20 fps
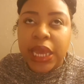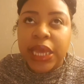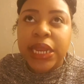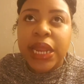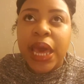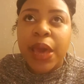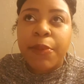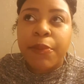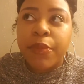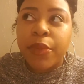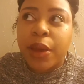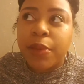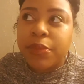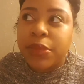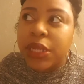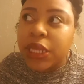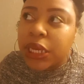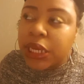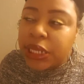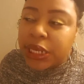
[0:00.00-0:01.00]
And I'm
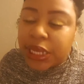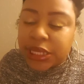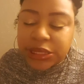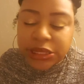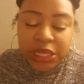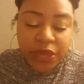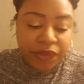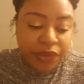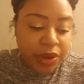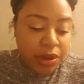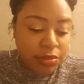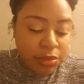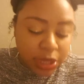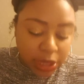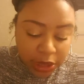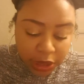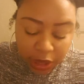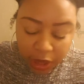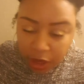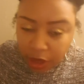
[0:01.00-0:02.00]
looking at stuff and I'm
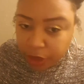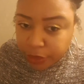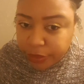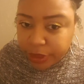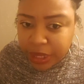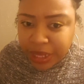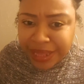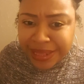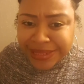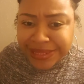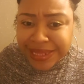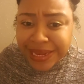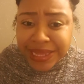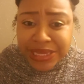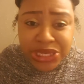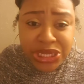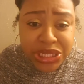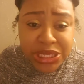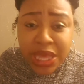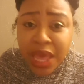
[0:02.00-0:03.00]
looking at ingredients and
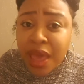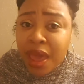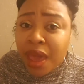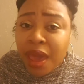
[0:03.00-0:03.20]
it